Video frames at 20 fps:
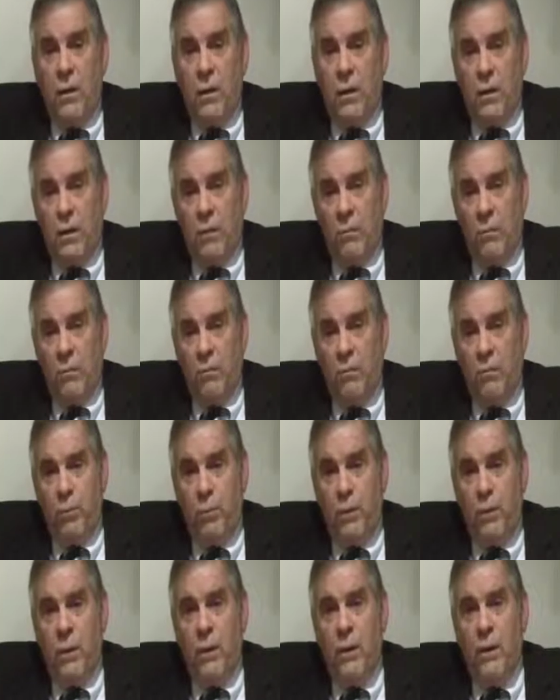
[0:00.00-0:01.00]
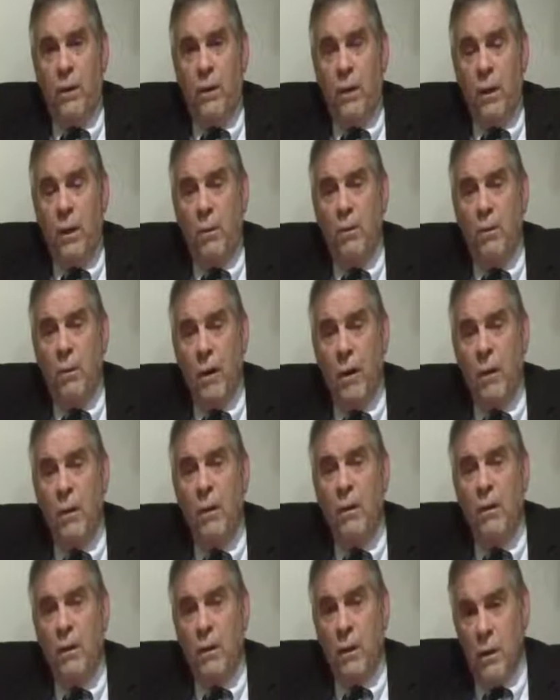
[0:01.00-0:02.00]
in
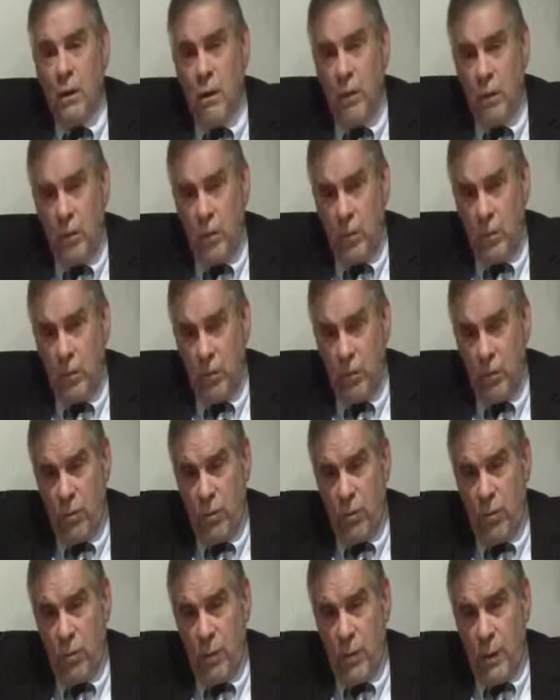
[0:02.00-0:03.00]
making the Holocaust